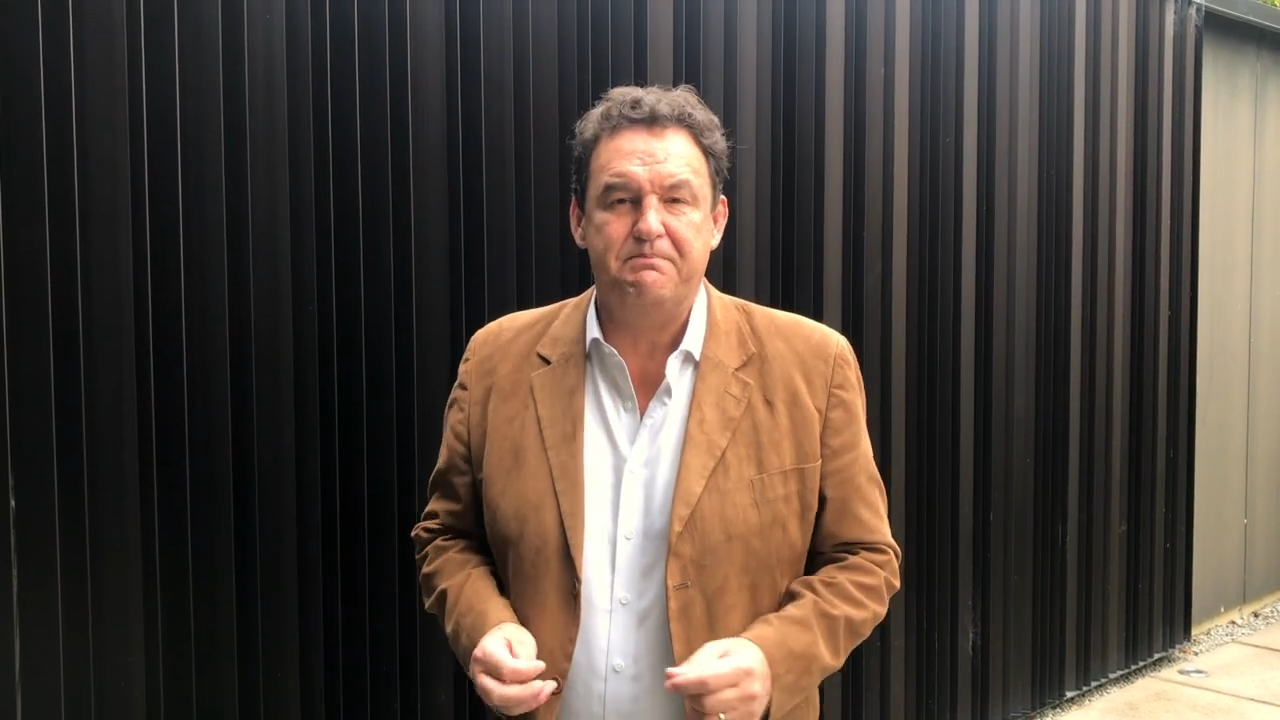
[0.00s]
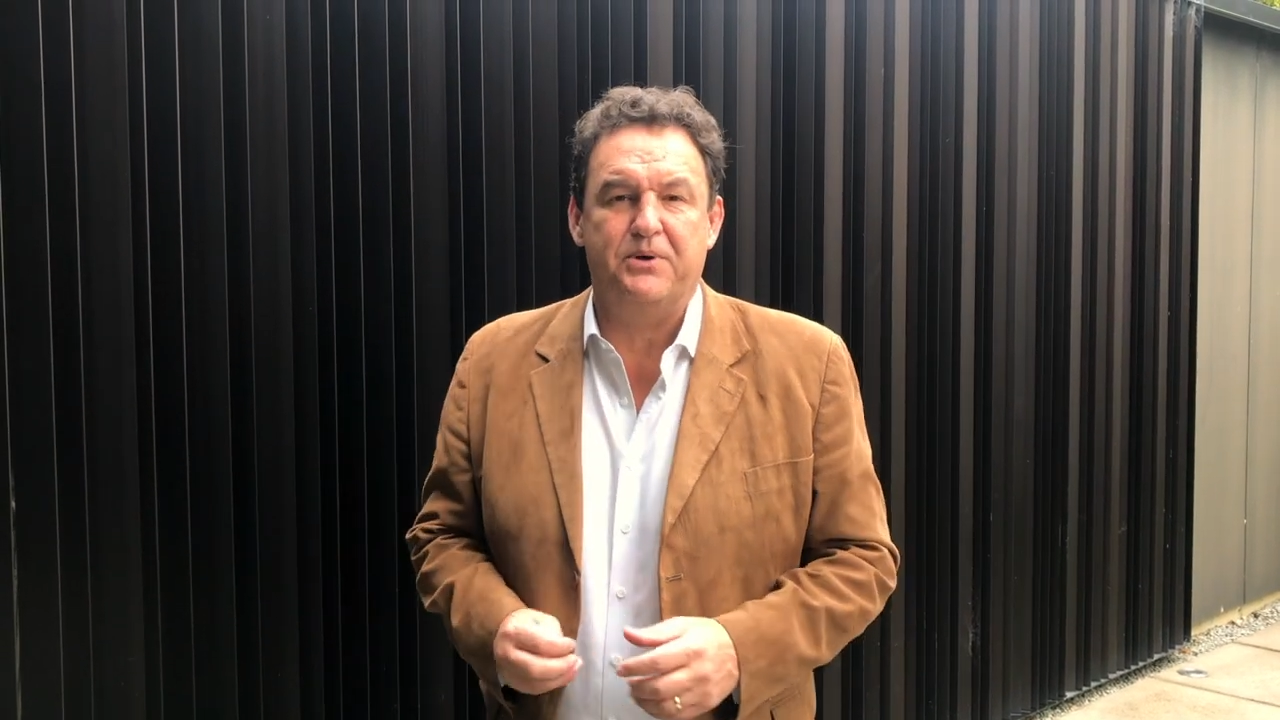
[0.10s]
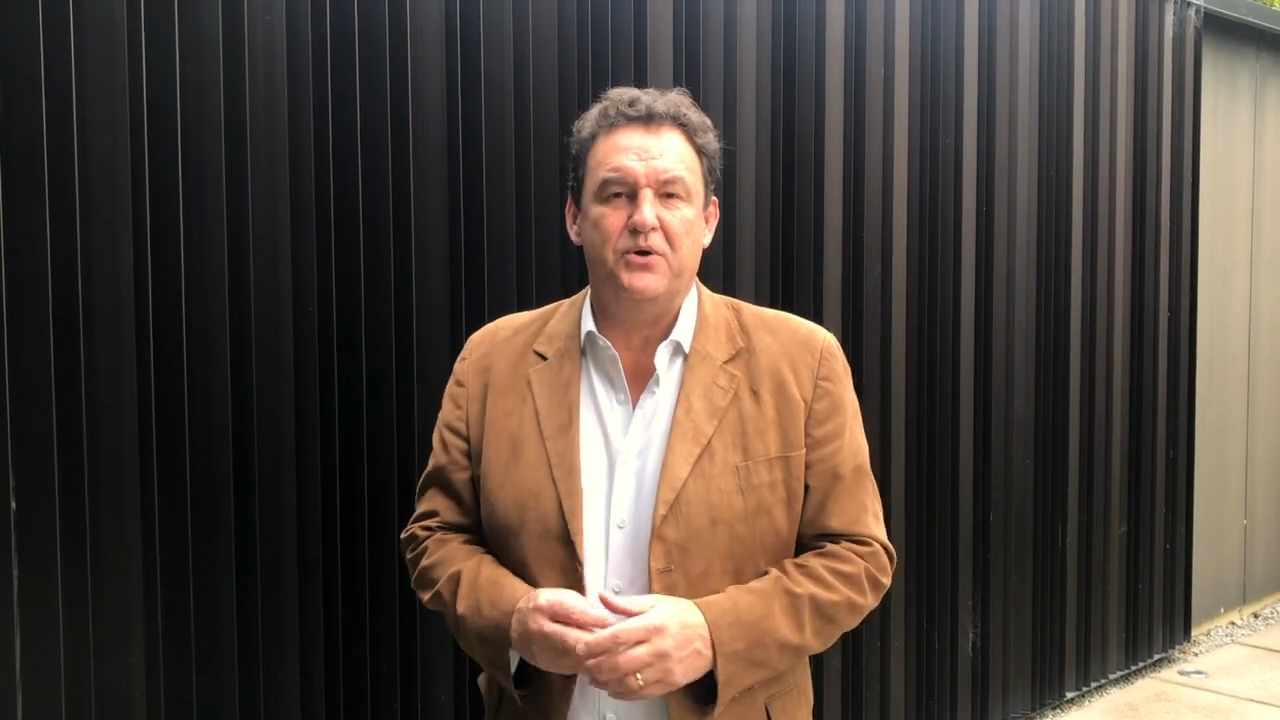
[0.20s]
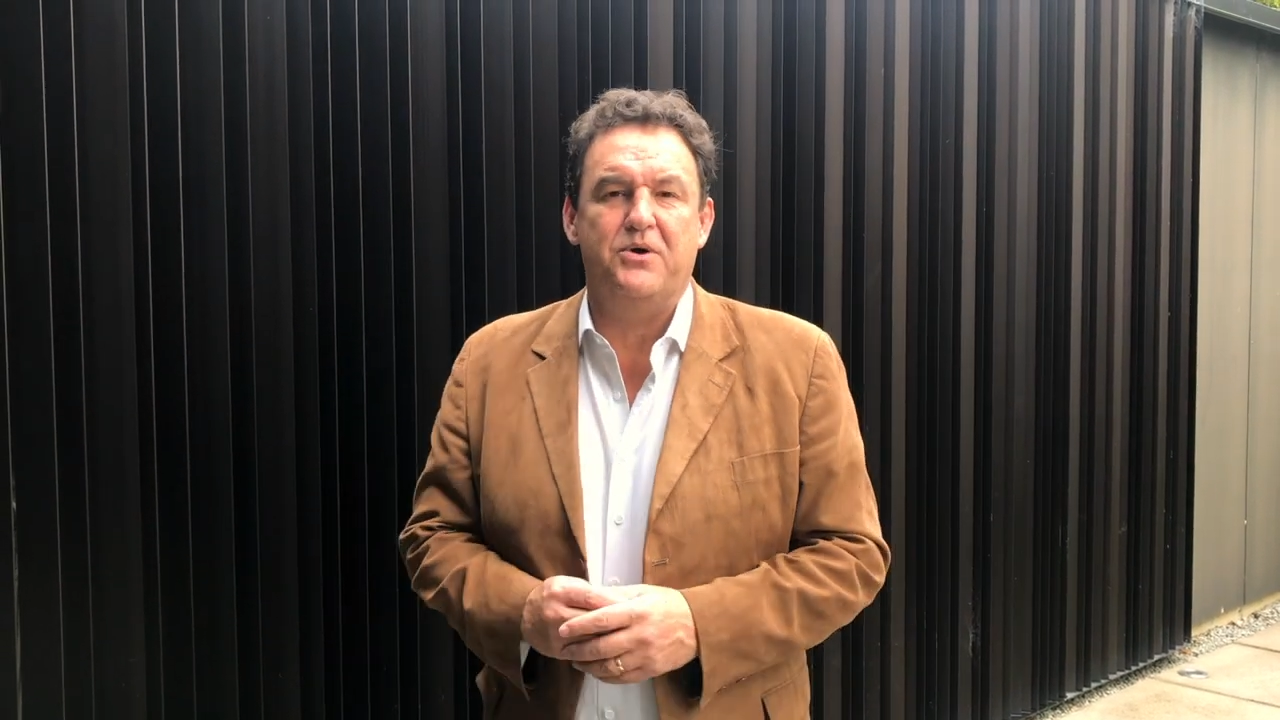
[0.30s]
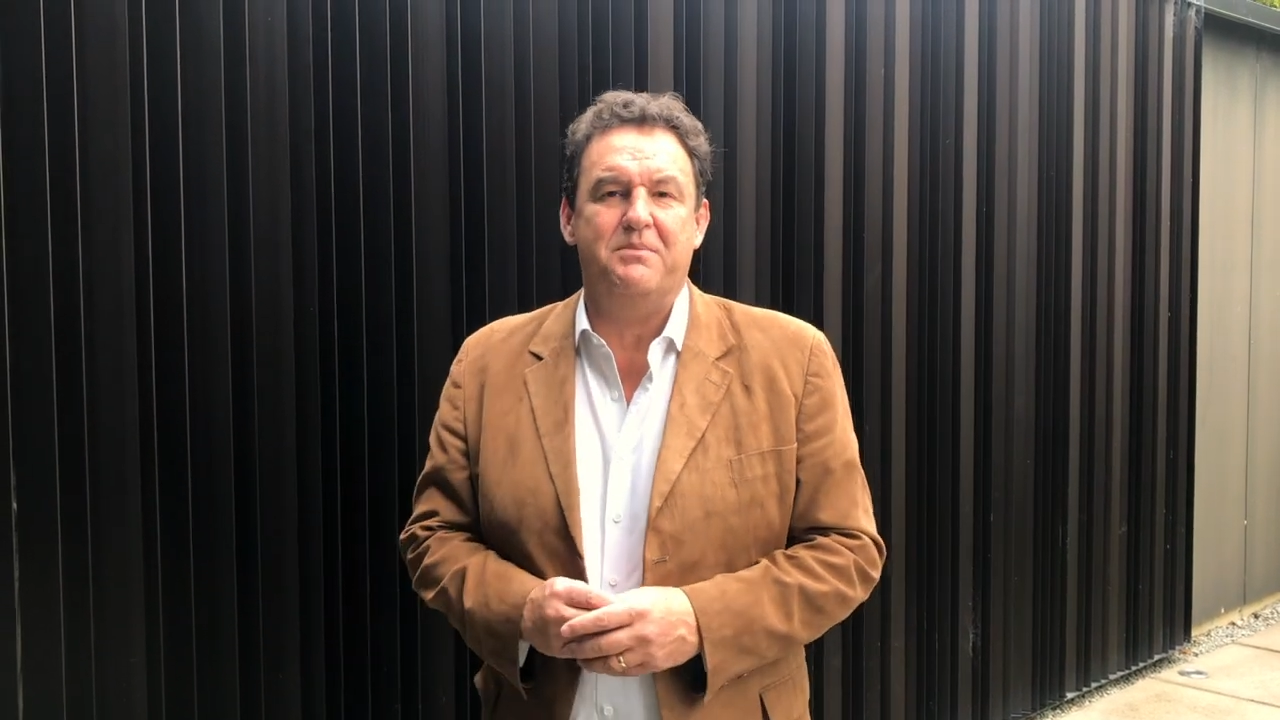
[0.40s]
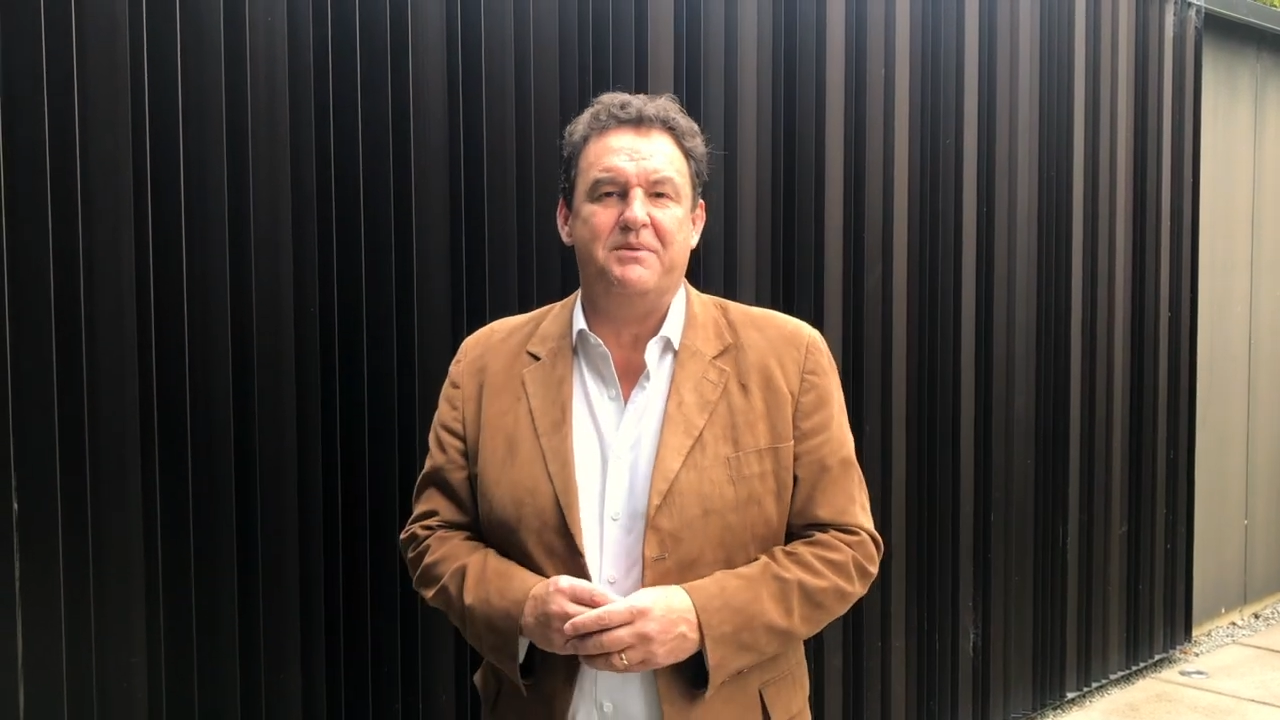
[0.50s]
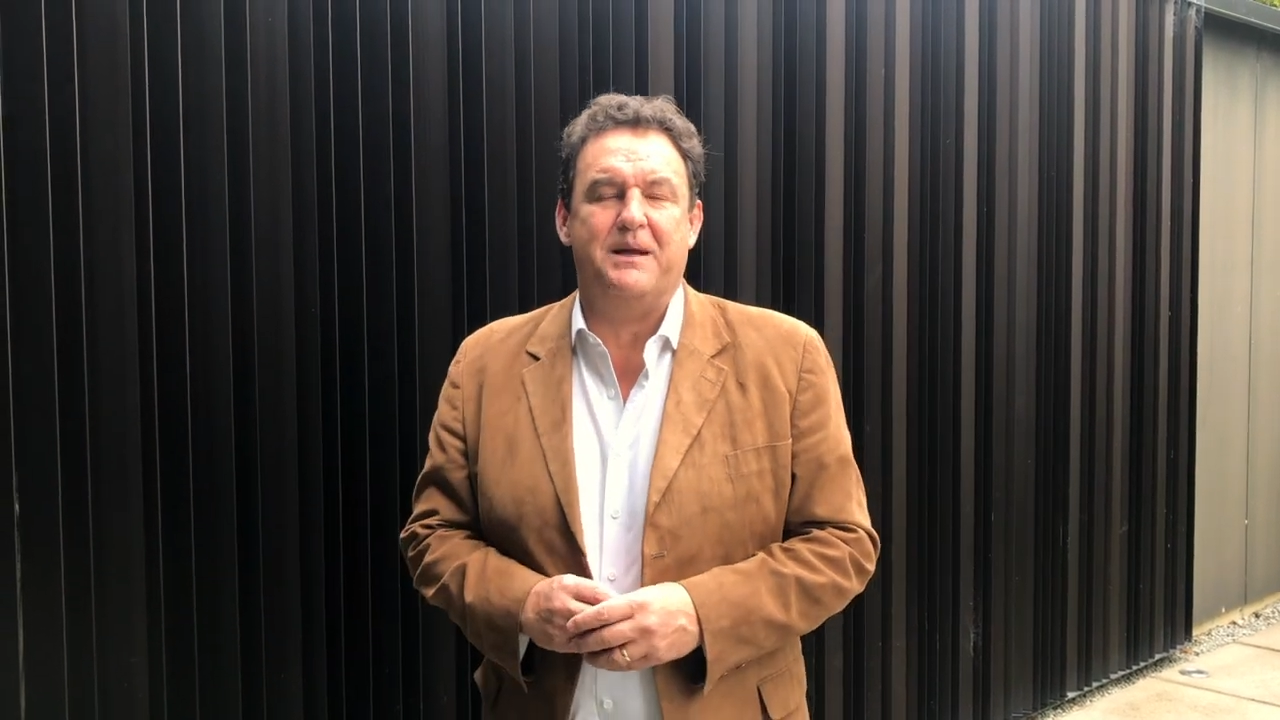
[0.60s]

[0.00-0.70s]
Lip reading: boom